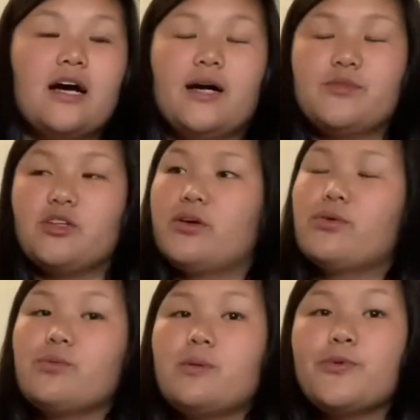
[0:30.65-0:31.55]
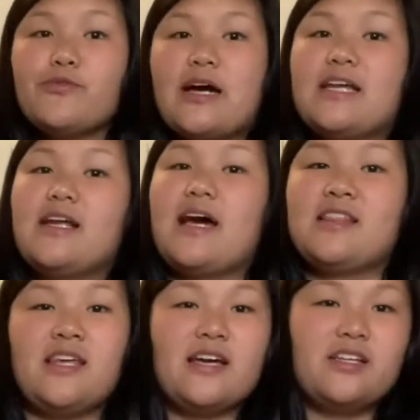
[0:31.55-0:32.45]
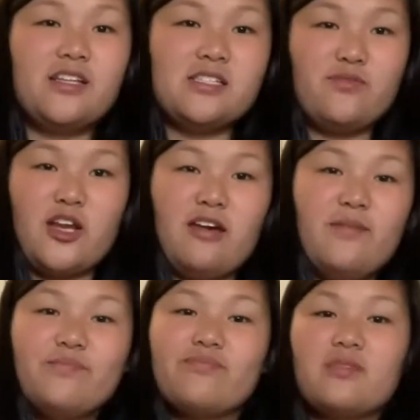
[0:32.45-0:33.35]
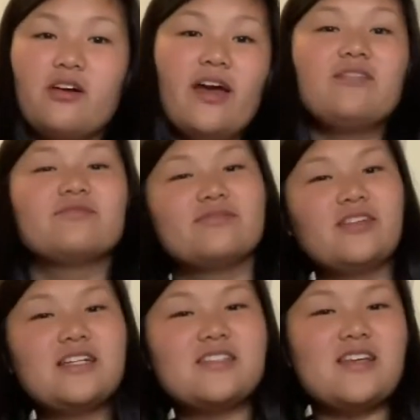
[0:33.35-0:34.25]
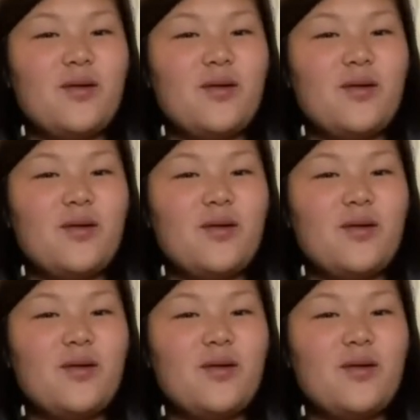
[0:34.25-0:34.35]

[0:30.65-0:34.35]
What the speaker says: The link will be provided at the end of this video. Okay, let's start